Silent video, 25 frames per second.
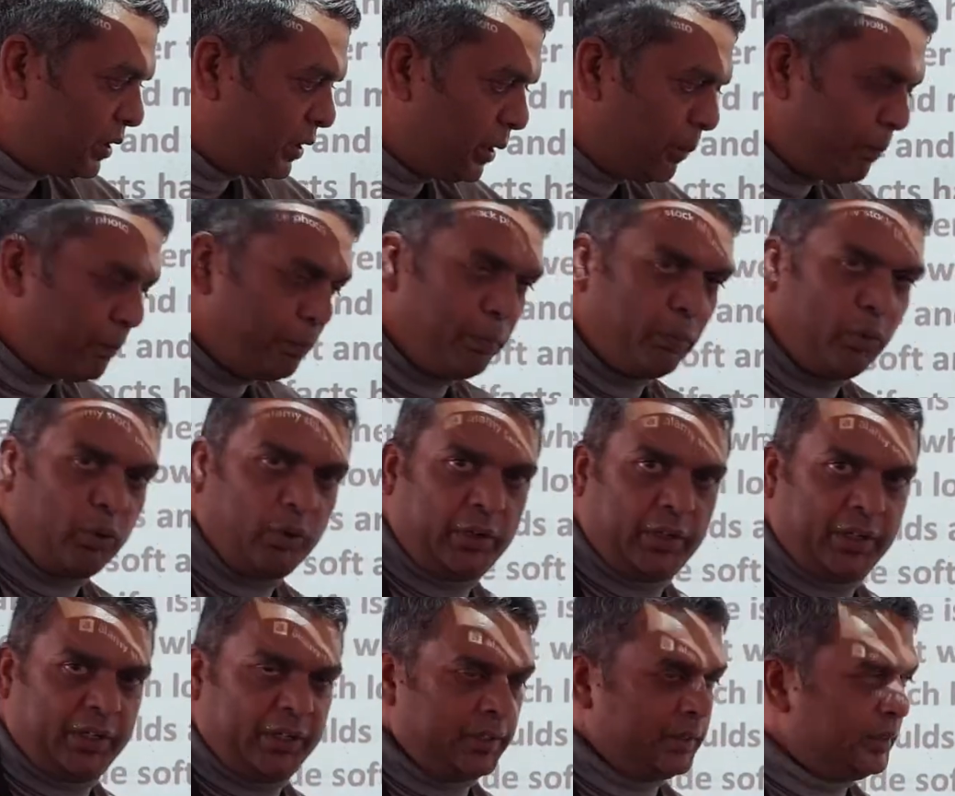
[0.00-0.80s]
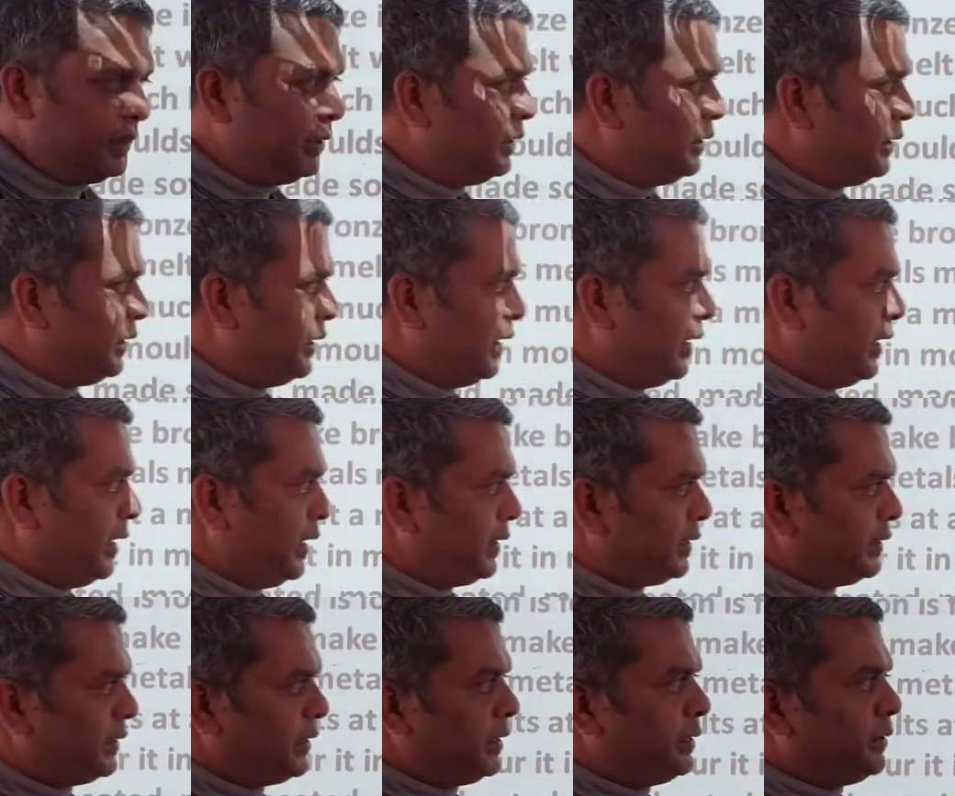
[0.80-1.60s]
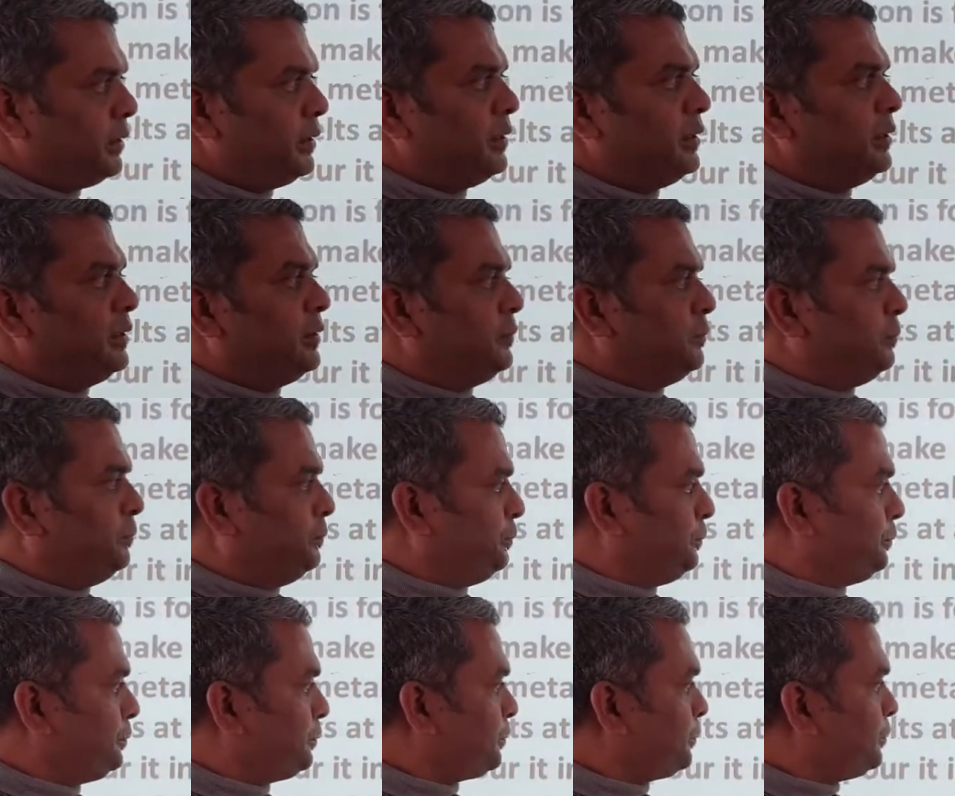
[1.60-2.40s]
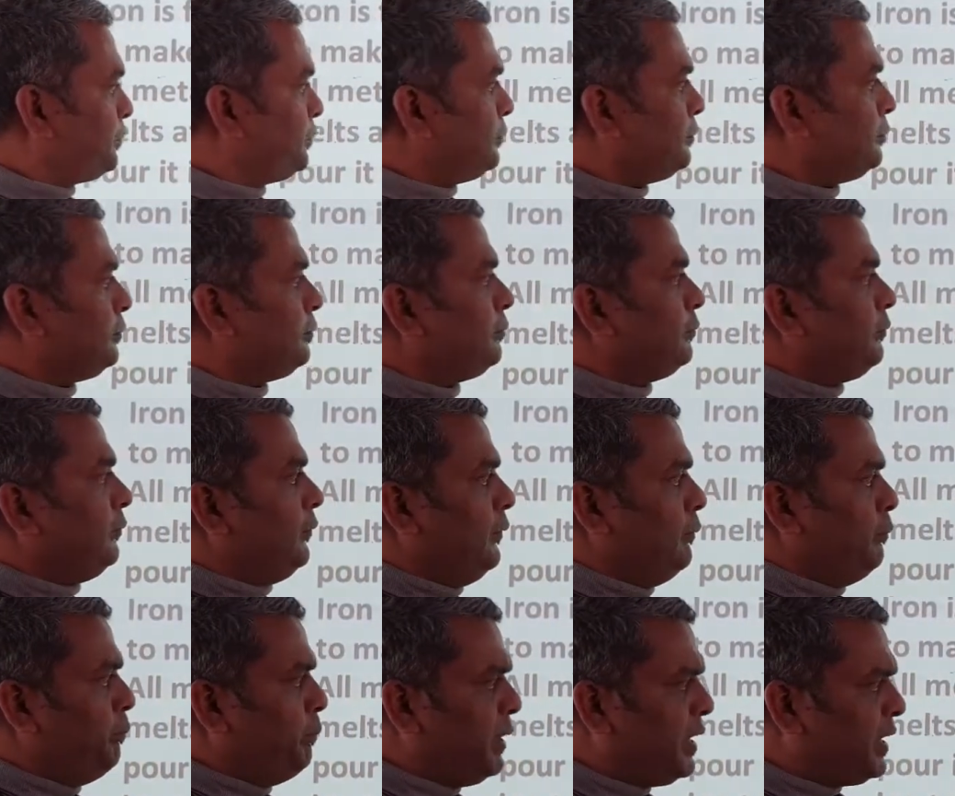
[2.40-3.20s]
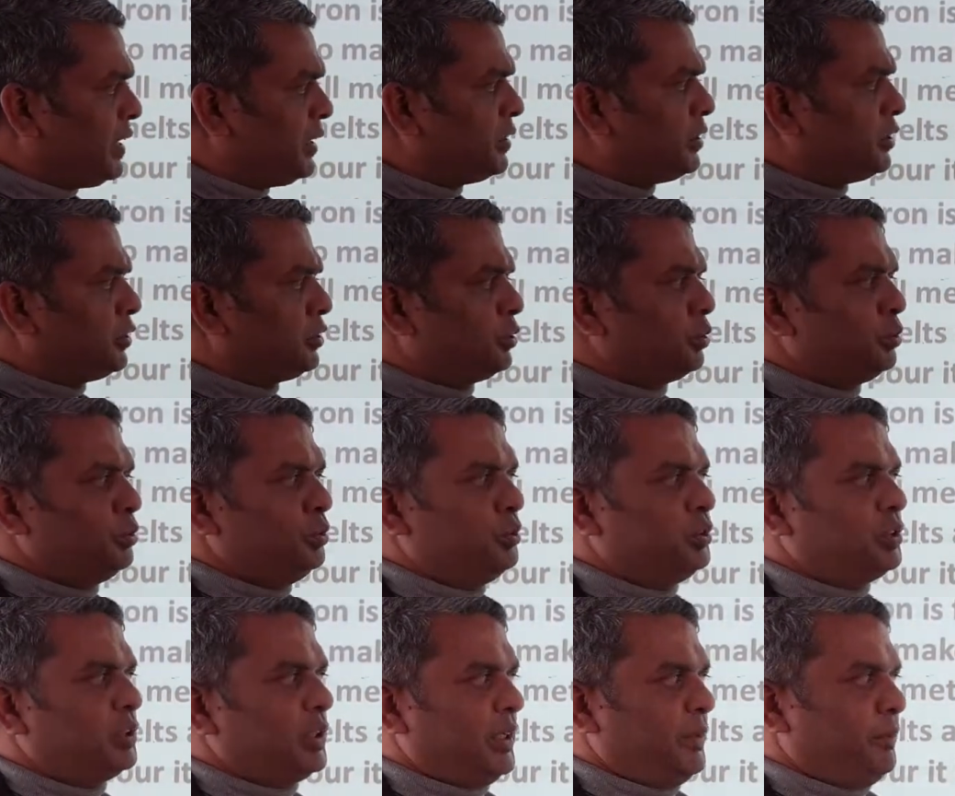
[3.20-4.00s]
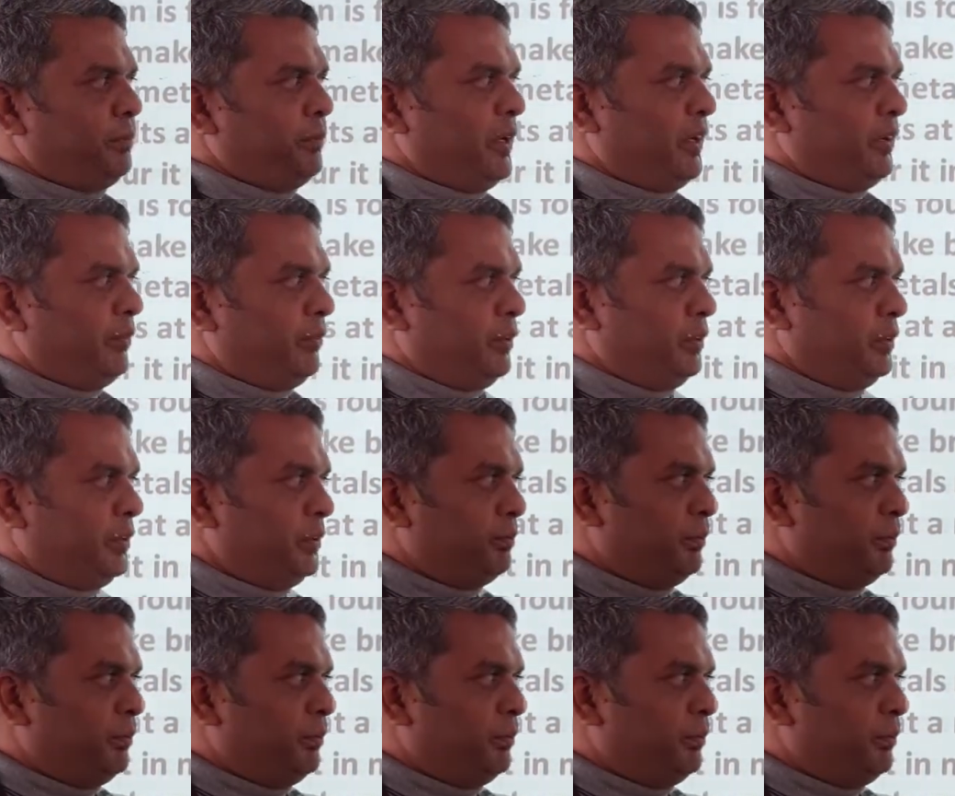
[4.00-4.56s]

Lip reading: they pour it and then make the tools and metals.